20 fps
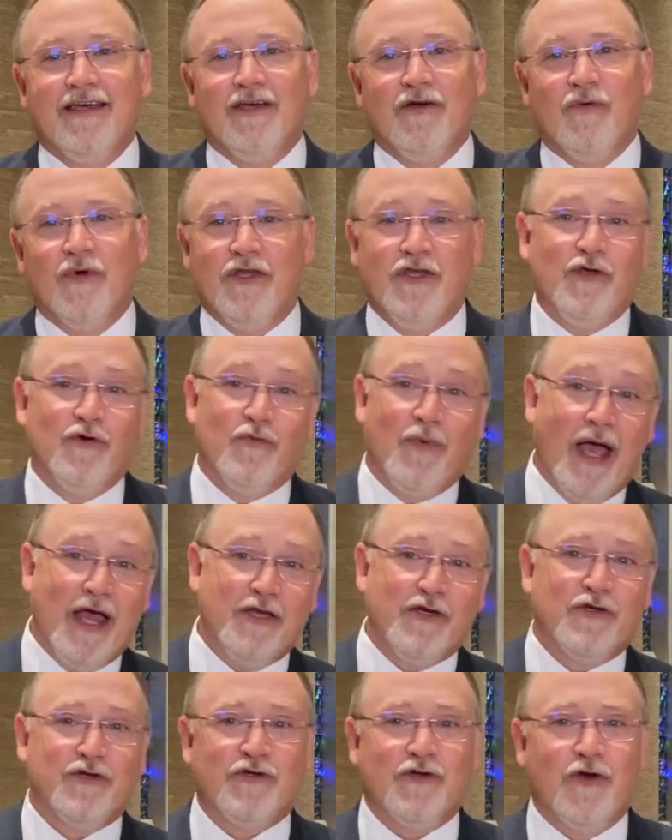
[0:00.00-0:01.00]
When you
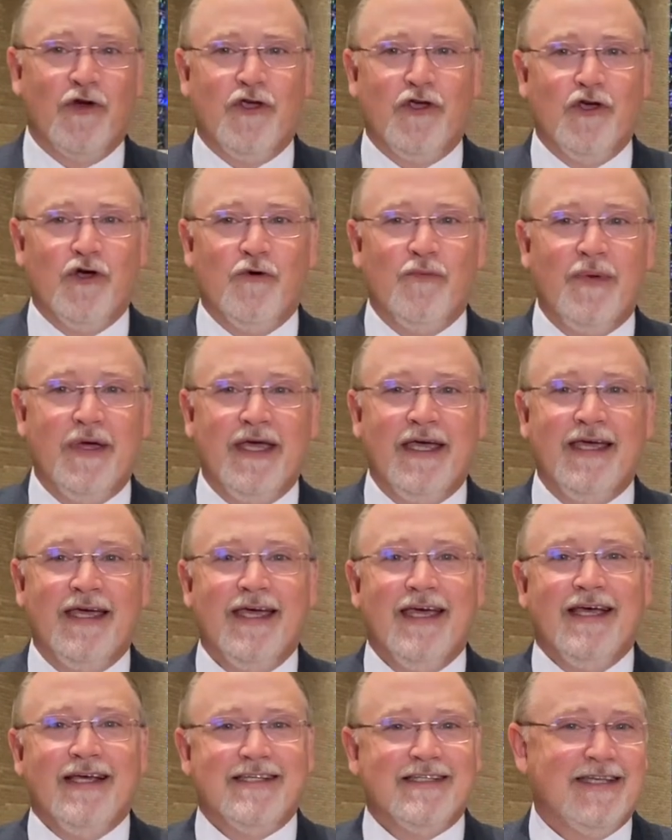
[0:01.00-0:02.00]
register, you'll be
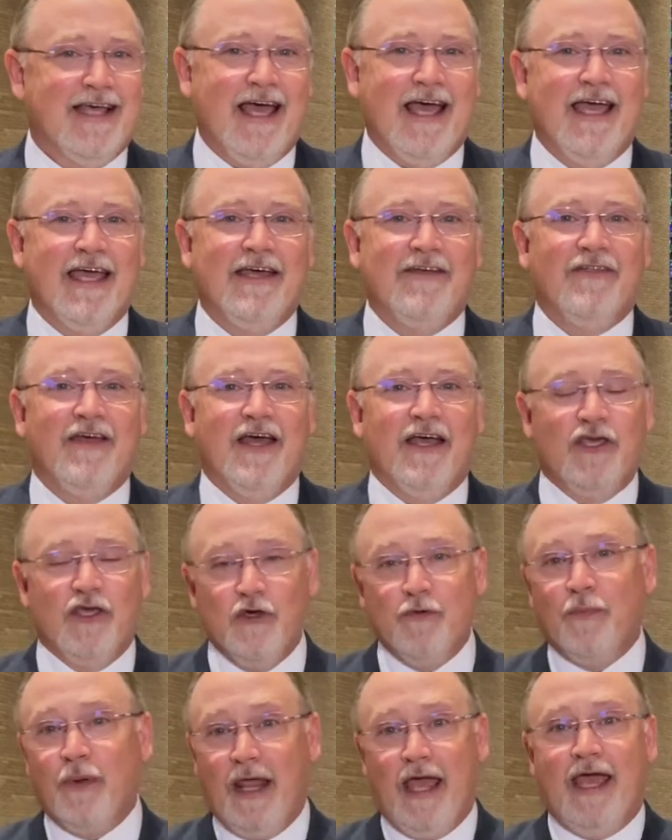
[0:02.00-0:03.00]
saying that
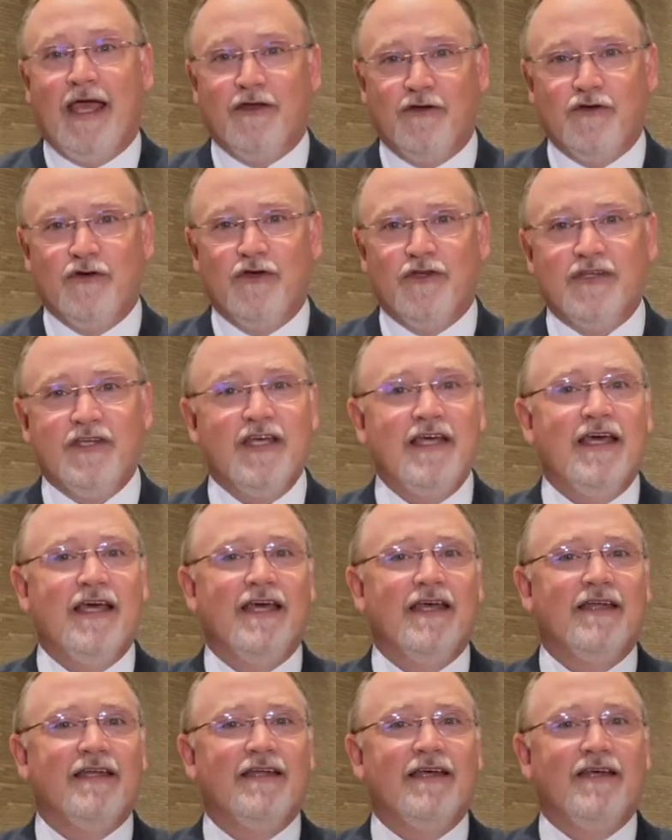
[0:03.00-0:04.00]
you plan to
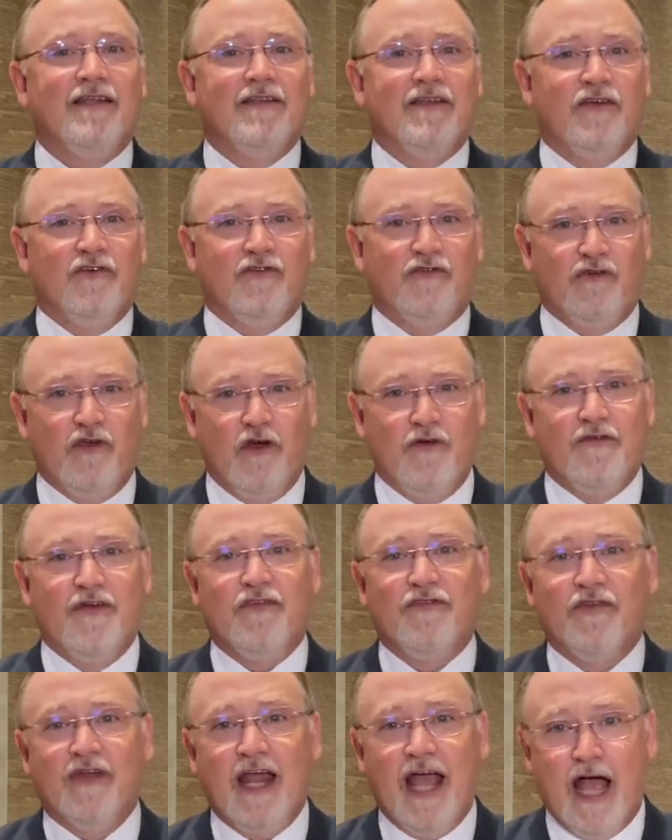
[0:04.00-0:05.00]
attend the
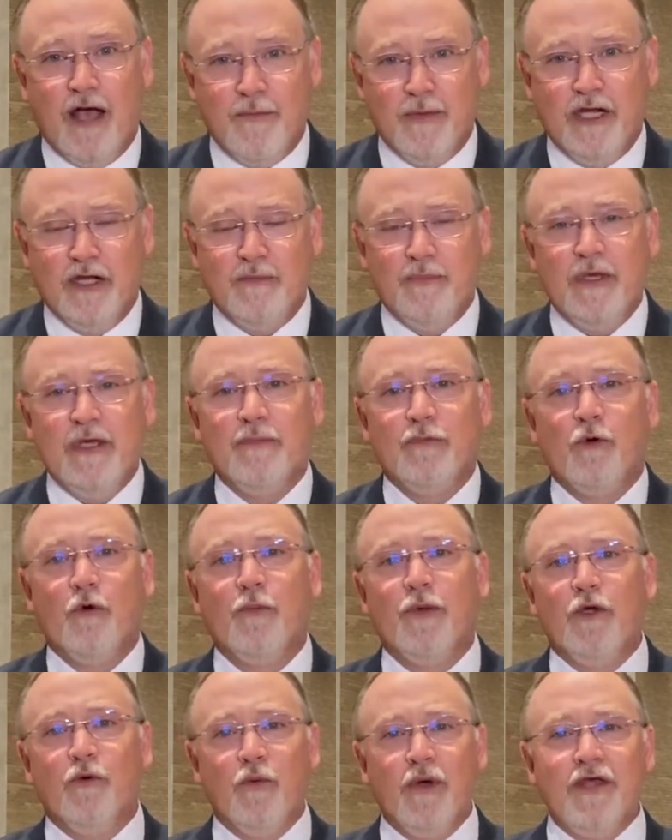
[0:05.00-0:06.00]
service and how many people
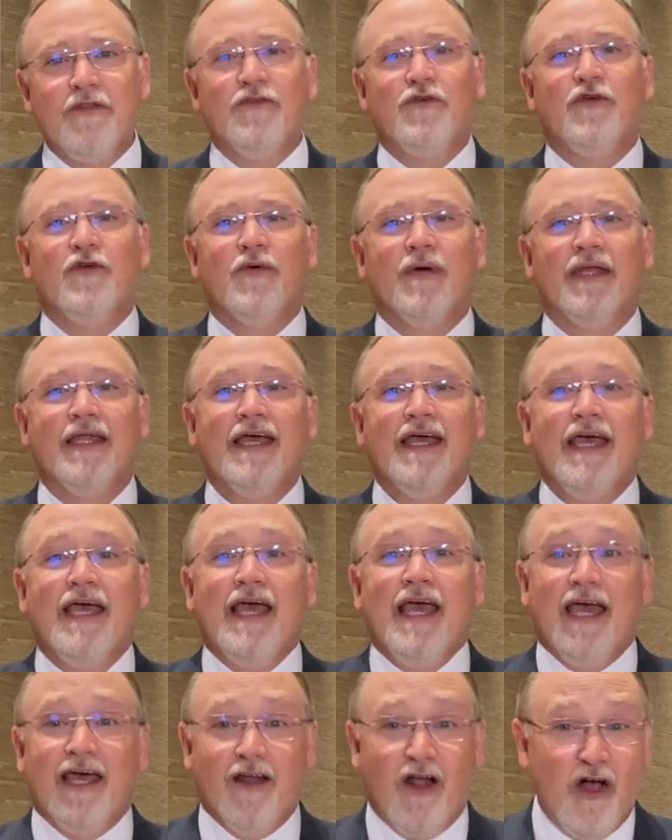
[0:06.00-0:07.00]
will be with you.
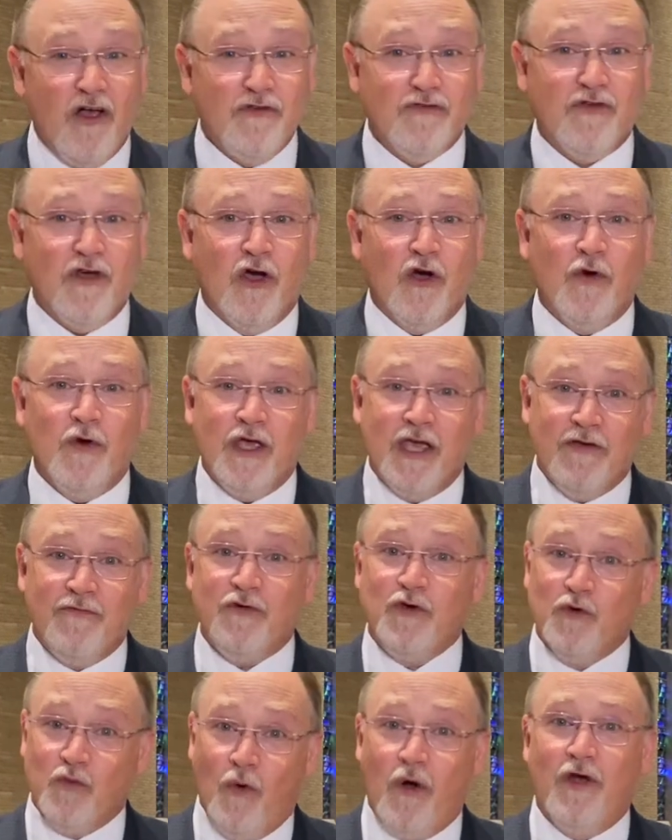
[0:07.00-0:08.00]
And also, if
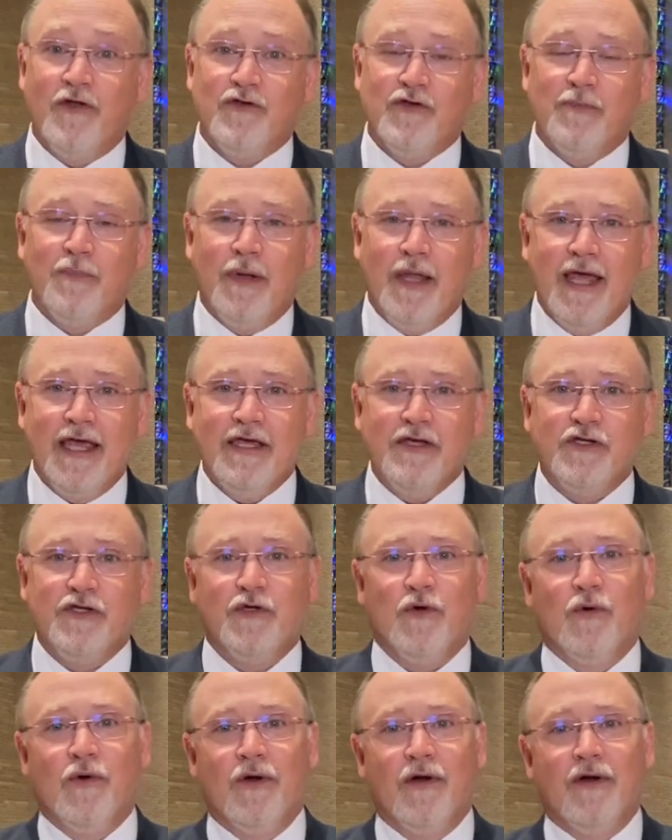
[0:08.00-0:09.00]
you want to place
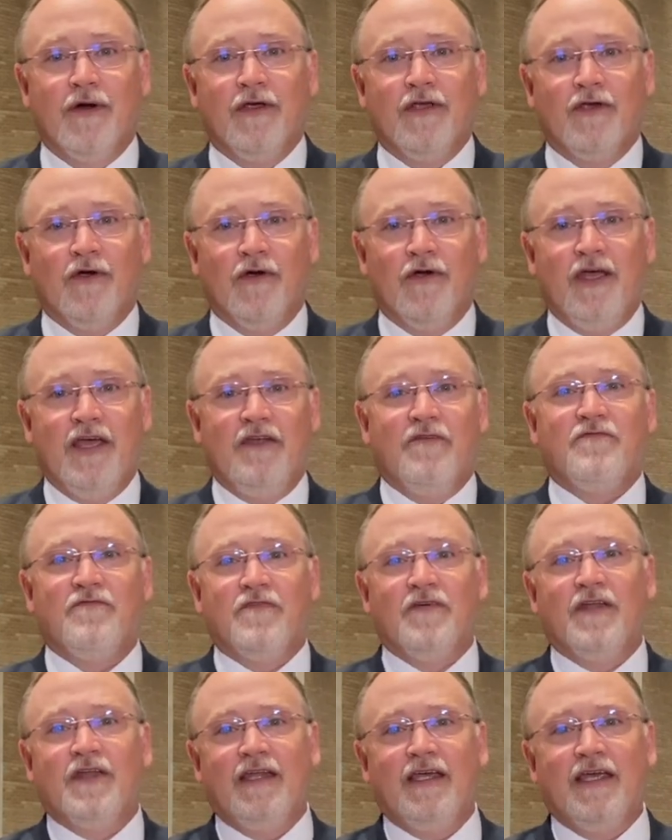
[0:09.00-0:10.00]
your
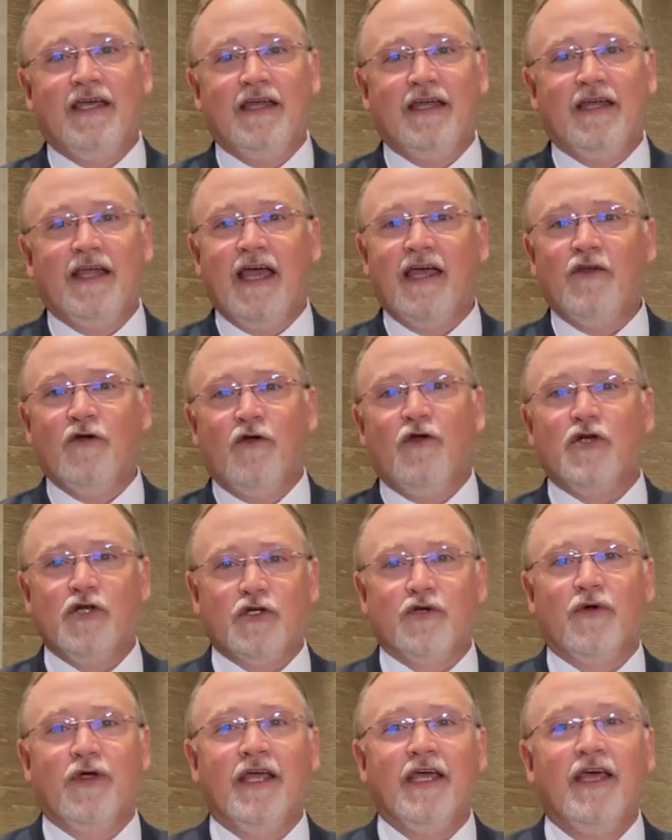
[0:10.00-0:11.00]
infant in a
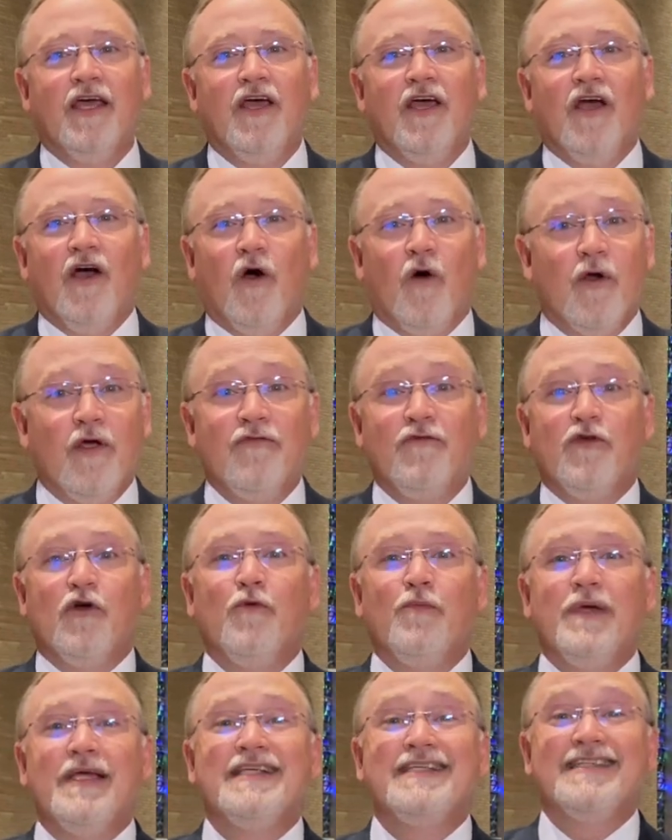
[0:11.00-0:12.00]
nursery, or if
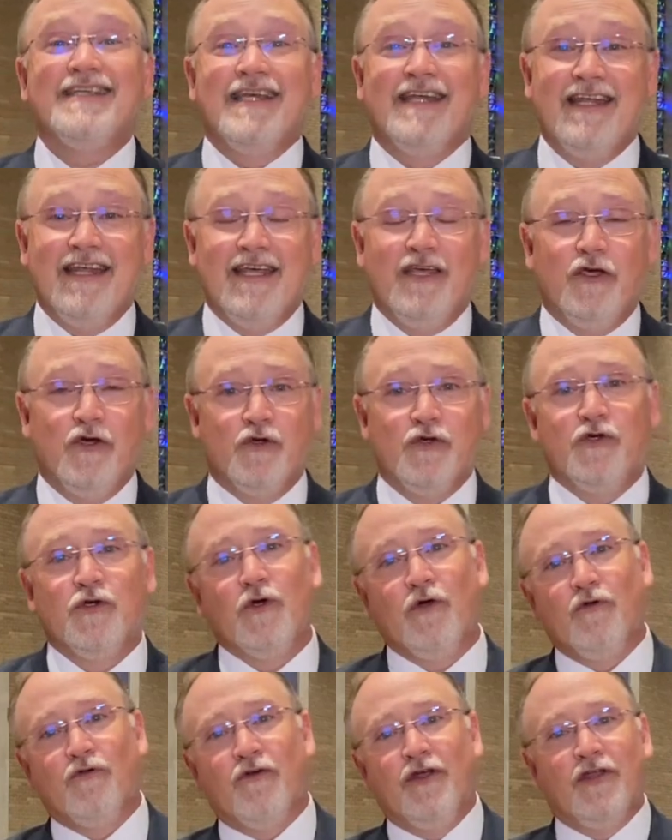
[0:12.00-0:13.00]
you'll be sending your
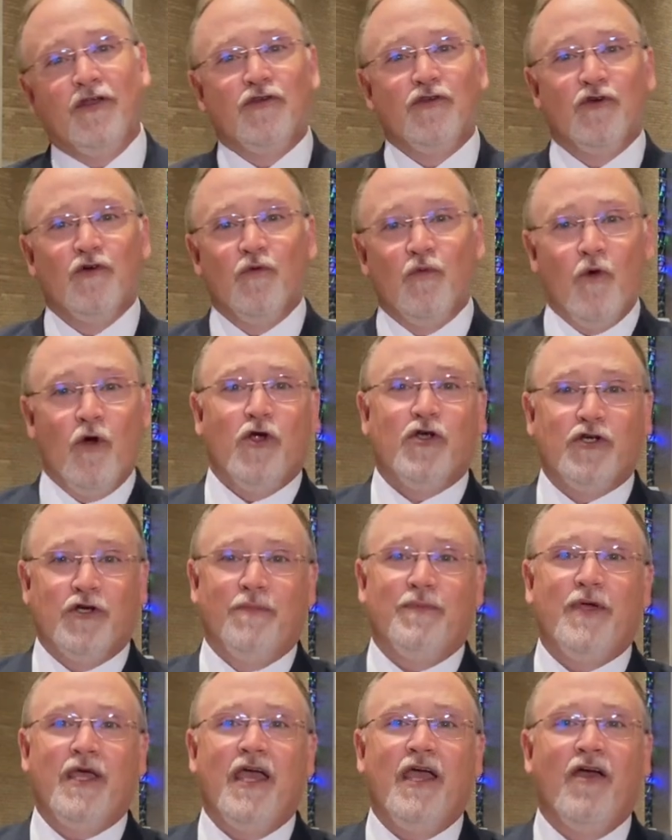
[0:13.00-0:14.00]
children to
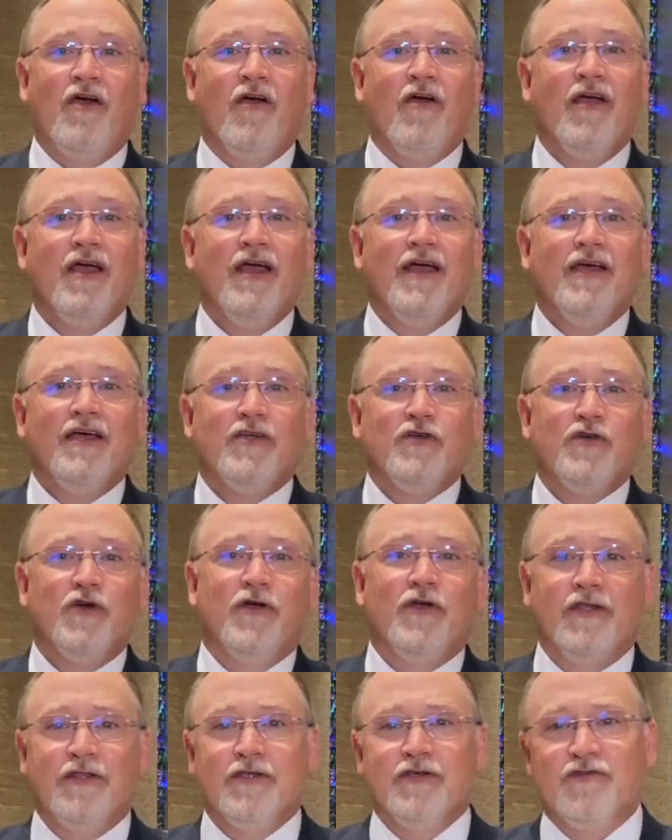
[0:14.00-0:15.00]
worship care
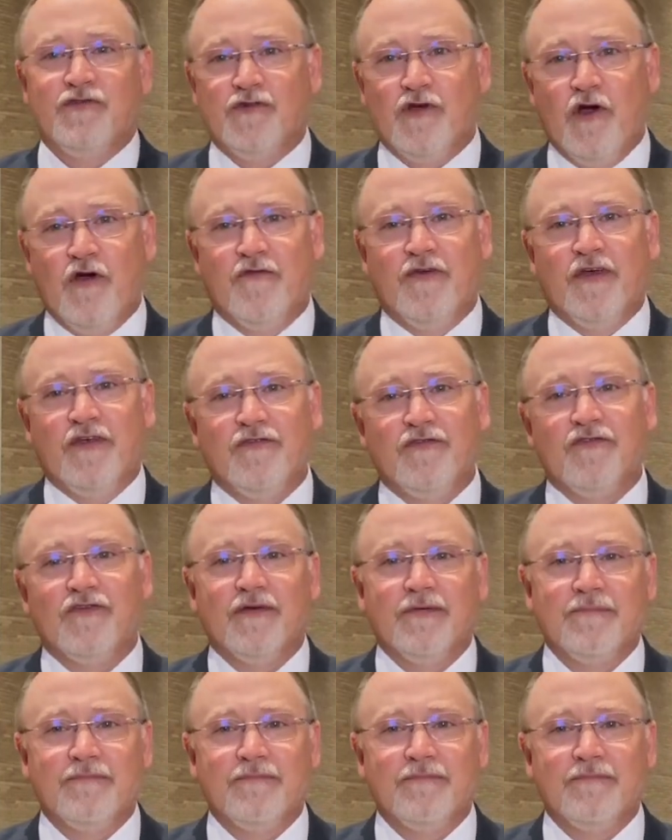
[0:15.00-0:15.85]
during the service.